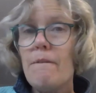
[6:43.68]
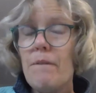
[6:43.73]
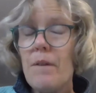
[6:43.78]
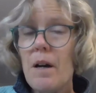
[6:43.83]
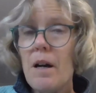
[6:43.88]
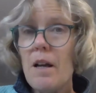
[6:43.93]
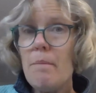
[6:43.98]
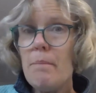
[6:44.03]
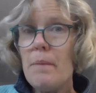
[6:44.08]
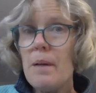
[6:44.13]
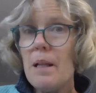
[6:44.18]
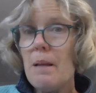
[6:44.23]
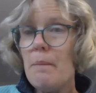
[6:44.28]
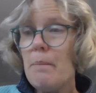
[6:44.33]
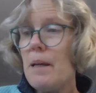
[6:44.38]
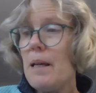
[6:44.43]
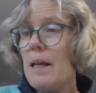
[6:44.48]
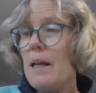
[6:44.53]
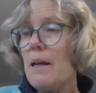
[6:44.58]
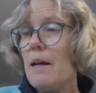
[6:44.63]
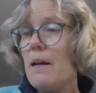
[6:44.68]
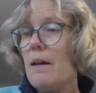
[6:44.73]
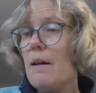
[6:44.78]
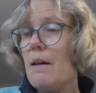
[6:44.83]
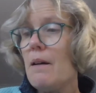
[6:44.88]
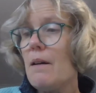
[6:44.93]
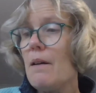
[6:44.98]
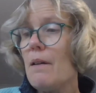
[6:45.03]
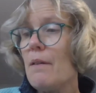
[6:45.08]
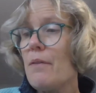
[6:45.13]

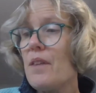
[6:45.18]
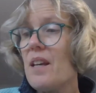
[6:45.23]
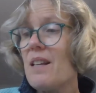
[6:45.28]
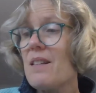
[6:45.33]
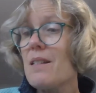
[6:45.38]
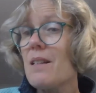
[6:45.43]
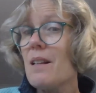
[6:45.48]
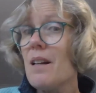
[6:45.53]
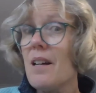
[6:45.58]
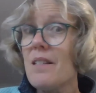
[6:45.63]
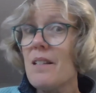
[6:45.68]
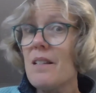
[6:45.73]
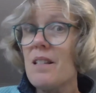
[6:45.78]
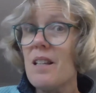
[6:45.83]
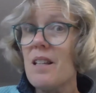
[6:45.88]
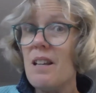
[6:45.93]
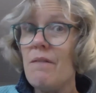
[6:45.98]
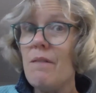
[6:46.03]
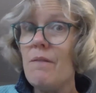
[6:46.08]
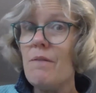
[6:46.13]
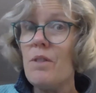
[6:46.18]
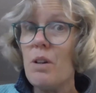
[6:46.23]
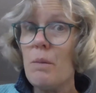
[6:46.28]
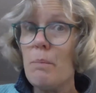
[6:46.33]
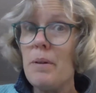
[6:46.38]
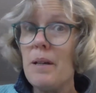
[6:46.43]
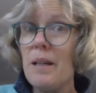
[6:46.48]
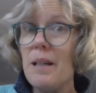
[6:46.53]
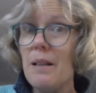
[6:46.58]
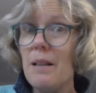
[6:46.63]
5mm thick slices. If you've got a
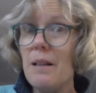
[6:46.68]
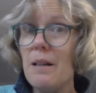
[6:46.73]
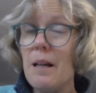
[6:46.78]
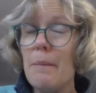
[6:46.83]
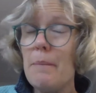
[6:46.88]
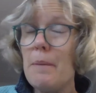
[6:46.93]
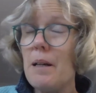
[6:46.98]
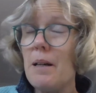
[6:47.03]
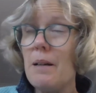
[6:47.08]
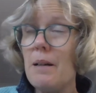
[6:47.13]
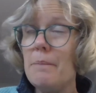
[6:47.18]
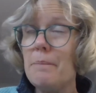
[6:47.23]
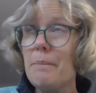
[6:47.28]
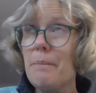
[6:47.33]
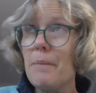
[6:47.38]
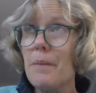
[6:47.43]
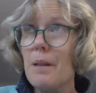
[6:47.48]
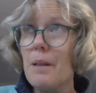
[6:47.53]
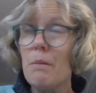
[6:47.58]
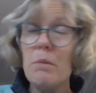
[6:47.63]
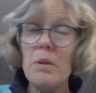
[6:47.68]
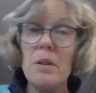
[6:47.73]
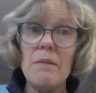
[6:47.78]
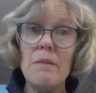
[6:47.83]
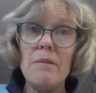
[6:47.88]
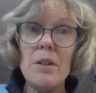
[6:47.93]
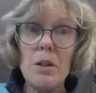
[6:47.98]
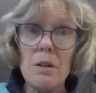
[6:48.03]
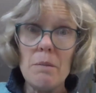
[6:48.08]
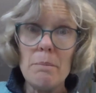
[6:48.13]
peel,
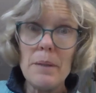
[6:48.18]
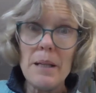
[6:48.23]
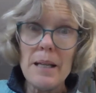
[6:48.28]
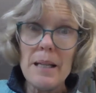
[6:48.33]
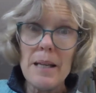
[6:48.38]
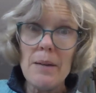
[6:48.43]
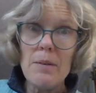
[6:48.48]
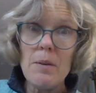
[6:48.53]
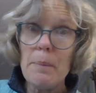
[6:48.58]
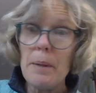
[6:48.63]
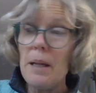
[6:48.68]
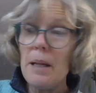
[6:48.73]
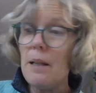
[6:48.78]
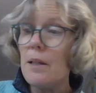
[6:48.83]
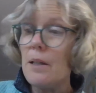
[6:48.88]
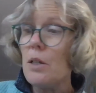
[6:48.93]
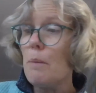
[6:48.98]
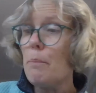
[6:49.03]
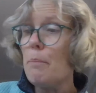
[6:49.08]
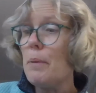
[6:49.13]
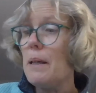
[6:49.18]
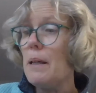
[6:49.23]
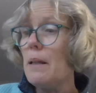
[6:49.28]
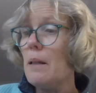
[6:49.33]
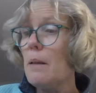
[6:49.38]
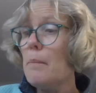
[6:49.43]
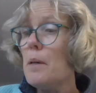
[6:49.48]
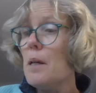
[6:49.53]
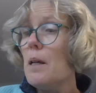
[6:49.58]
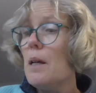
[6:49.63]
if you've got a blade cover peeler, you can peel
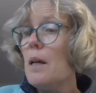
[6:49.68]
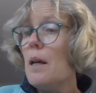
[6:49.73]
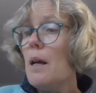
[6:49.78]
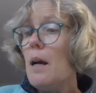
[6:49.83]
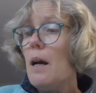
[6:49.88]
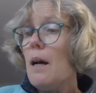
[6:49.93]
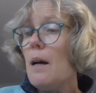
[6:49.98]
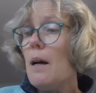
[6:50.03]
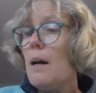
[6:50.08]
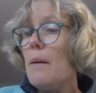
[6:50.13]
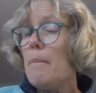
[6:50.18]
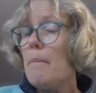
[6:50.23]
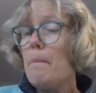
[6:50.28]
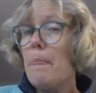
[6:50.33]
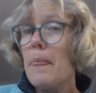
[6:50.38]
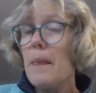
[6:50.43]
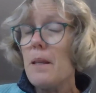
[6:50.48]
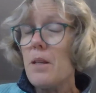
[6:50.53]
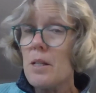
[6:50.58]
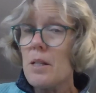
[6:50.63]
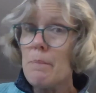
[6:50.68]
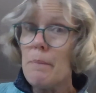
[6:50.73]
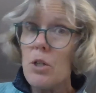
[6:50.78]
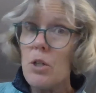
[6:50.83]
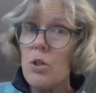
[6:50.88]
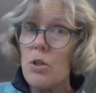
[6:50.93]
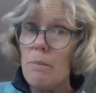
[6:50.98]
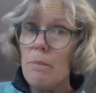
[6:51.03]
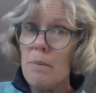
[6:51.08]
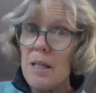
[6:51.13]
them. Just make
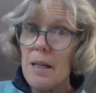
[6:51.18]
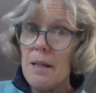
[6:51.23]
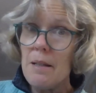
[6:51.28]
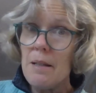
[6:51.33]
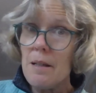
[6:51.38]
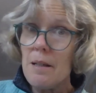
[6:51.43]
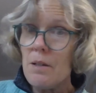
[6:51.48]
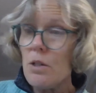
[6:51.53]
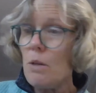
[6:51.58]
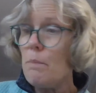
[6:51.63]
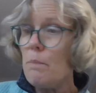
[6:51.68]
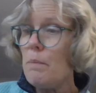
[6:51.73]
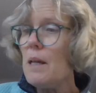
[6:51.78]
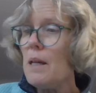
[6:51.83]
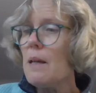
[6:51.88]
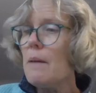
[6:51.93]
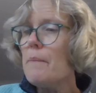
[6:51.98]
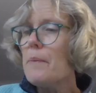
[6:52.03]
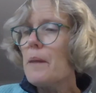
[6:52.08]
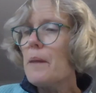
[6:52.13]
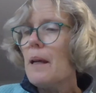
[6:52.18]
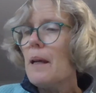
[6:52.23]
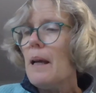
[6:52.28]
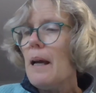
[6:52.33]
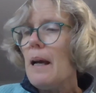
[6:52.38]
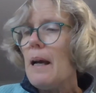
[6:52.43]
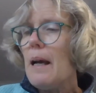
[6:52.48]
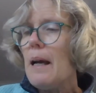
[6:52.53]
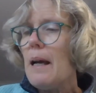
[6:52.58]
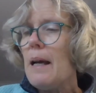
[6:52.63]
sure your potatoes aren't too big.
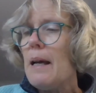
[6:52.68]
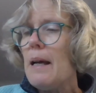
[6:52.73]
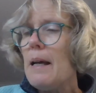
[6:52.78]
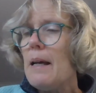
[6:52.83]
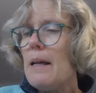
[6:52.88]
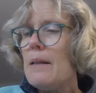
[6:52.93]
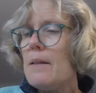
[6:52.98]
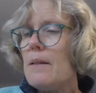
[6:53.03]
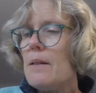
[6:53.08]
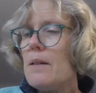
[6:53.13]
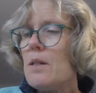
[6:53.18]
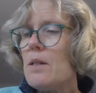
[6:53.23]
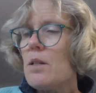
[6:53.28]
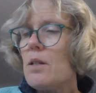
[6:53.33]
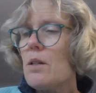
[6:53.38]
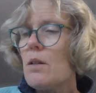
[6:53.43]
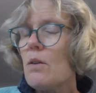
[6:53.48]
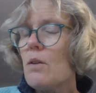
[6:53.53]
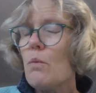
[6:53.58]
And